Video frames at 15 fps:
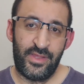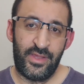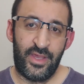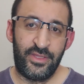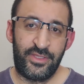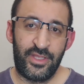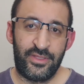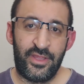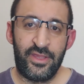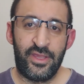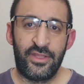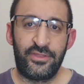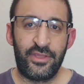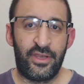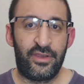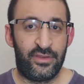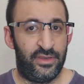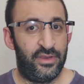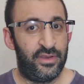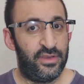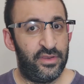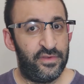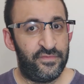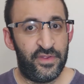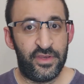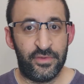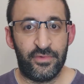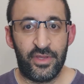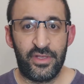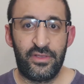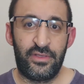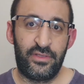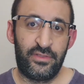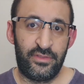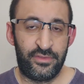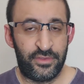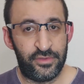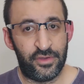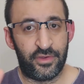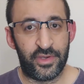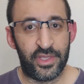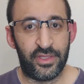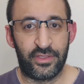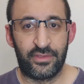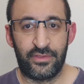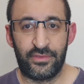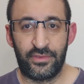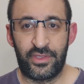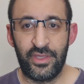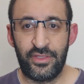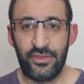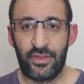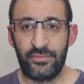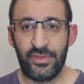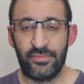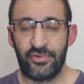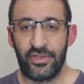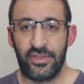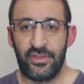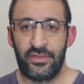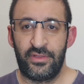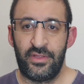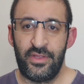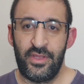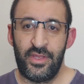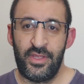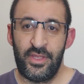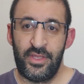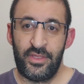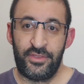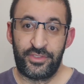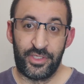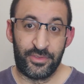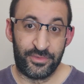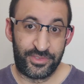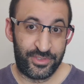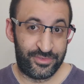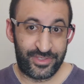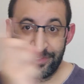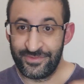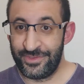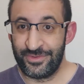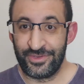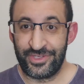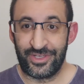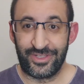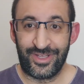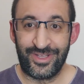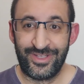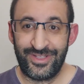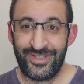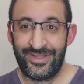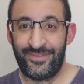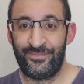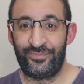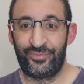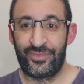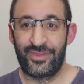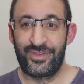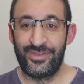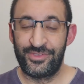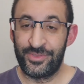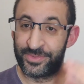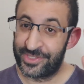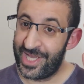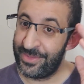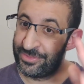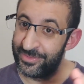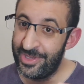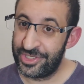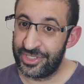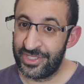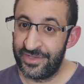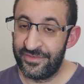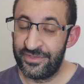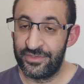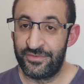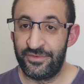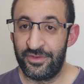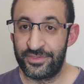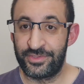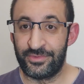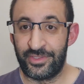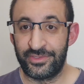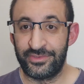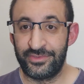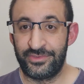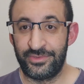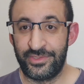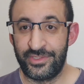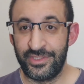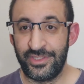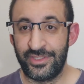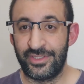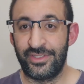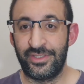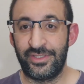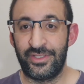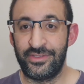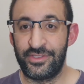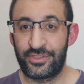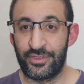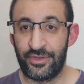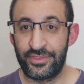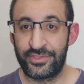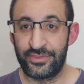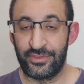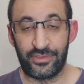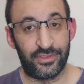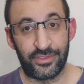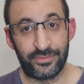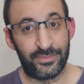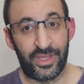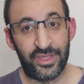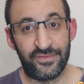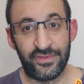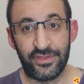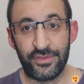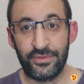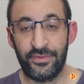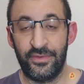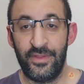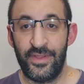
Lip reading: until they enter very well to your head, okay, to your memory. So see you next video, inshallah. Subscribe to my channel with the first one to see this course or my video.